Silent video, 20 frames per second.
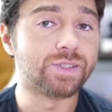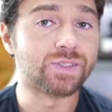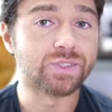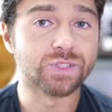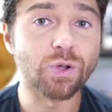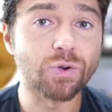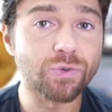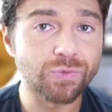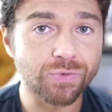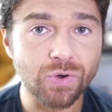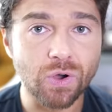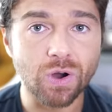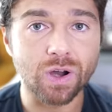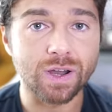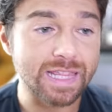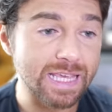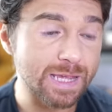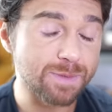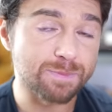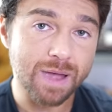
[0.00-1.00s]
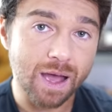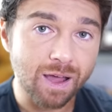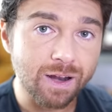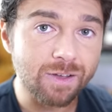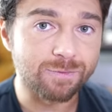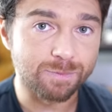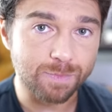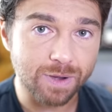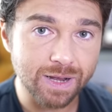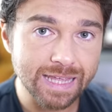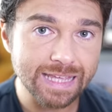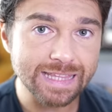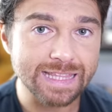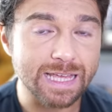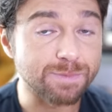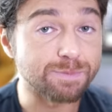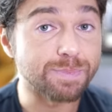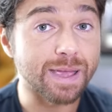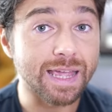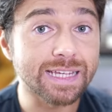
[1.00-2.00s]
And so far, the amount of money
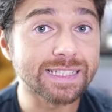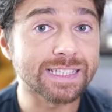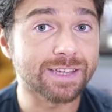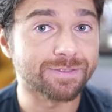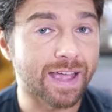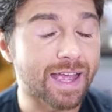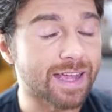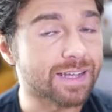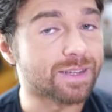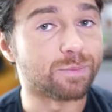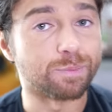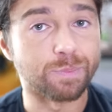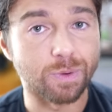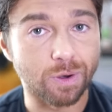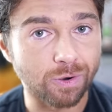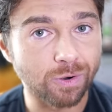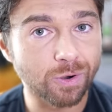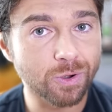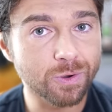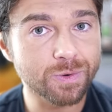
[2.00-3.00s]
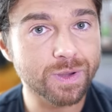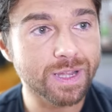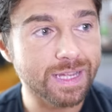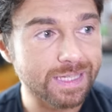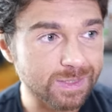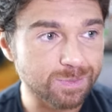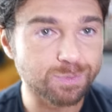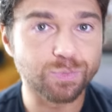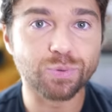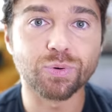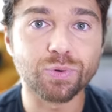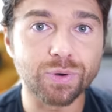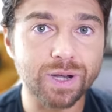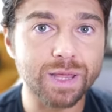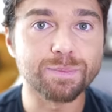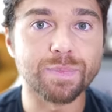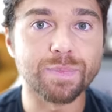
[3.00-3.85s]
that banks have had to borrow is pretty